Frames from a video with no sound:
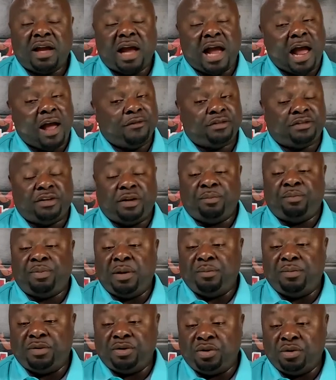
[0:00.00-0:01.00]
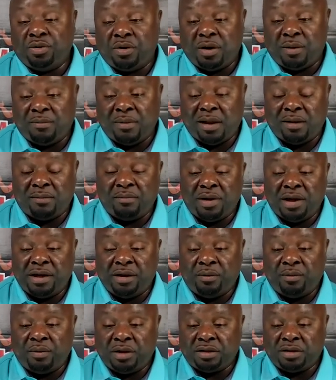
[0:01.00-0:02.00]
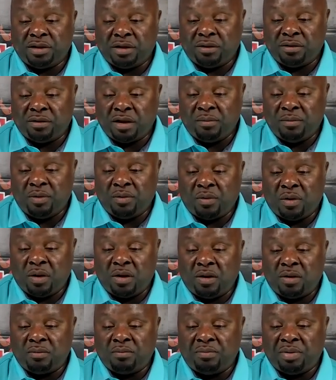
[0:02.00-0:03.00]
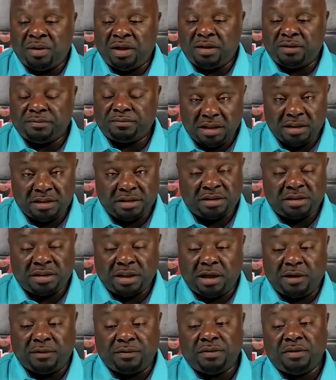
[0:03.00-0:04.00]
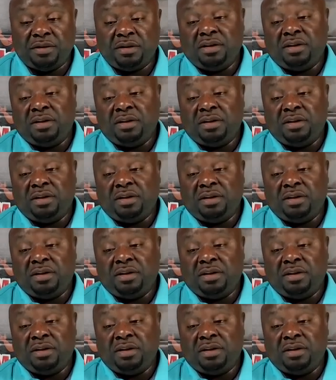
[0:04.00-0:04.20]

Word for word: Obviously, people do it and make money with it. Don't get me wrong, but it's tough.